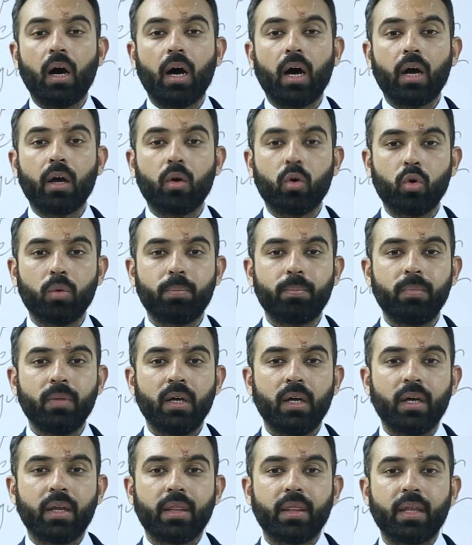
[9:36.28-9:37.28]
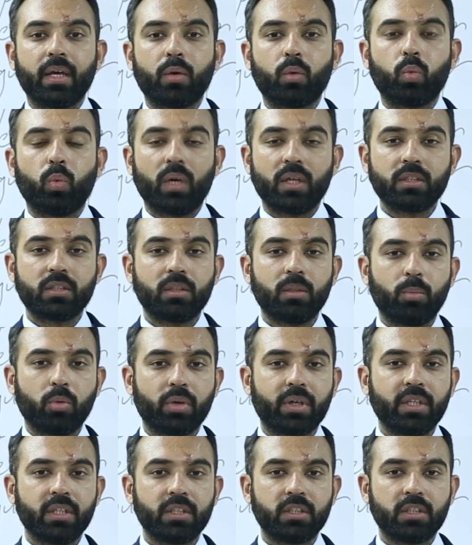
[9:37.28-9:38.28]
I hope that once the
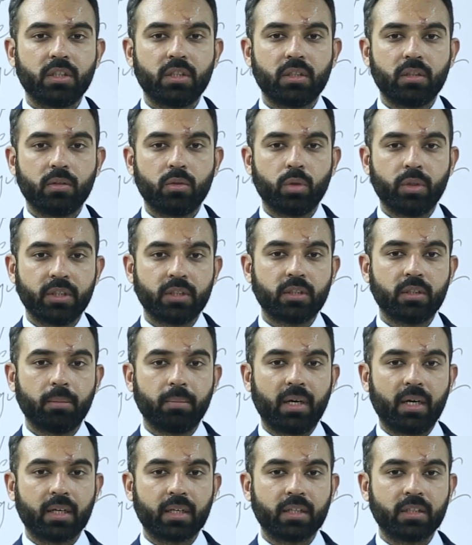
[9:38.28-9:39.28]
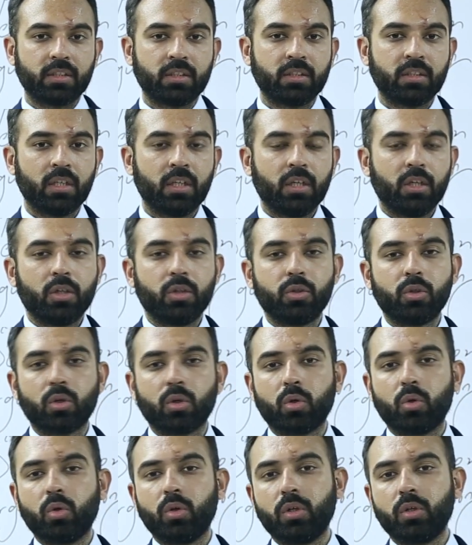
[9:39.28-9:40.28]
book hits the markets, you
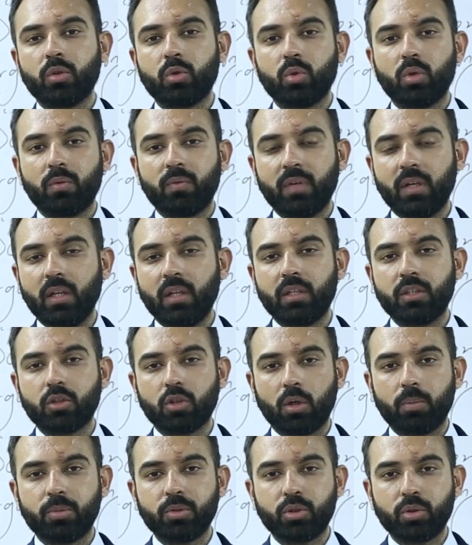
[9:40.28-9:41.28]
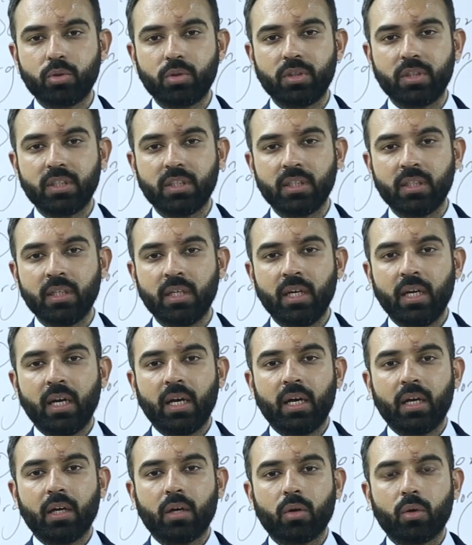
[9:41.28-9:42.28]
are going to avail this opportunity.
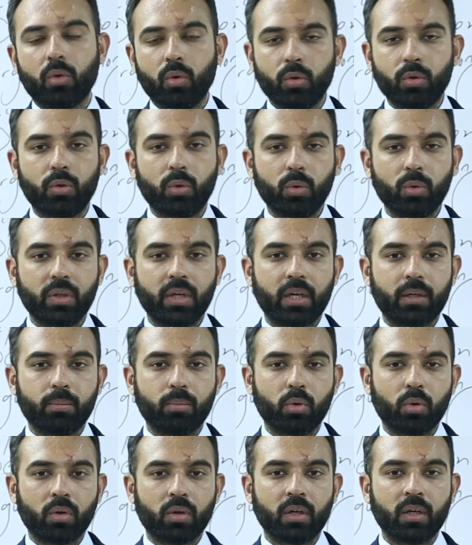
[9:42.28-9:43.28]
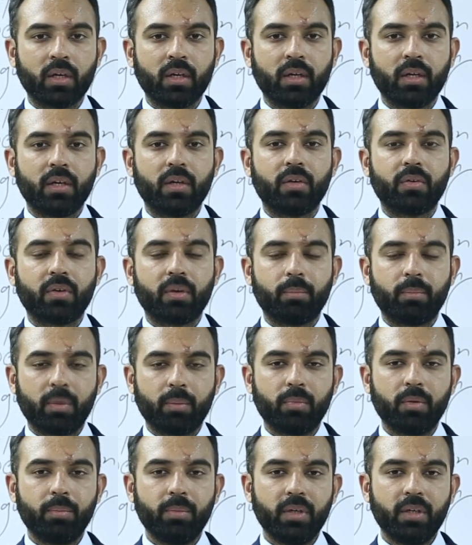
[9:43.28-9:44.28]
Go through that book.
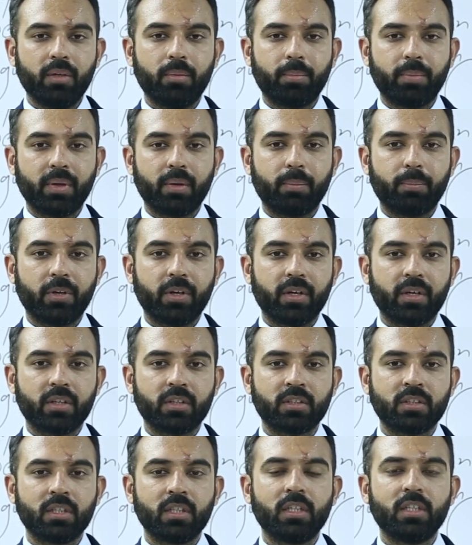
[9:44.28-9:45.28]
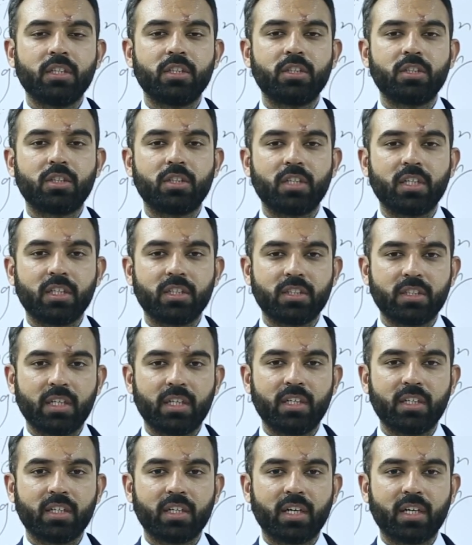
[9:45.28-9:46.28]
Remember me in prayers. Stay
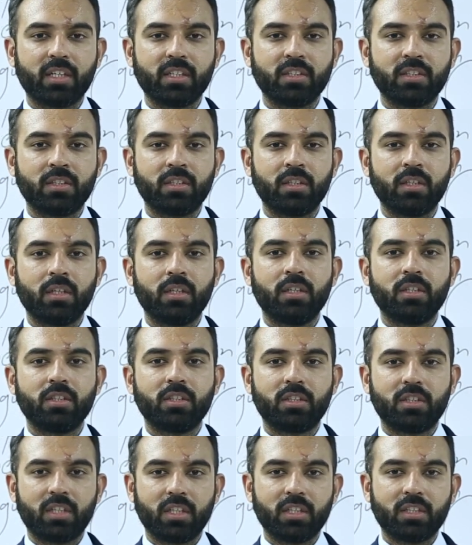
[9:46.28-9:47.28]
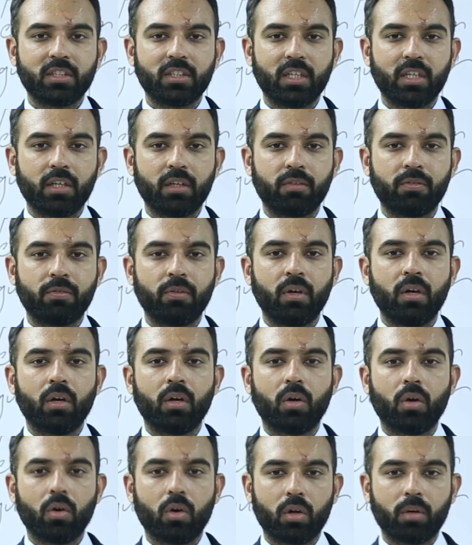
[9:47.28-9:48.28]
sanitized. Stay safe.
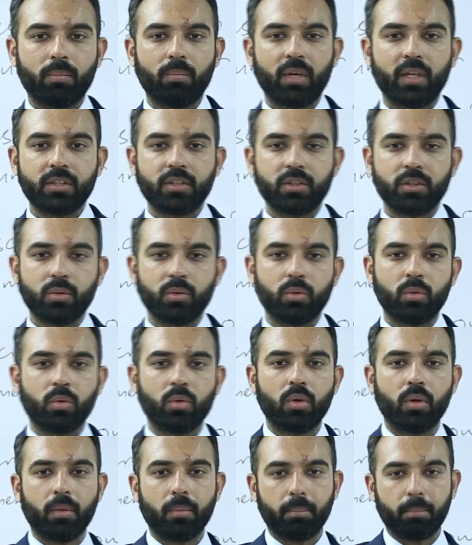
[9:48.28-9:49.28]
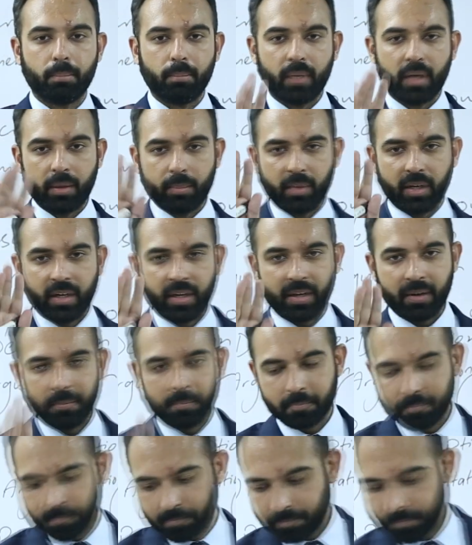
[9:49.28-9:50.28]
God bless you. Bye-bye.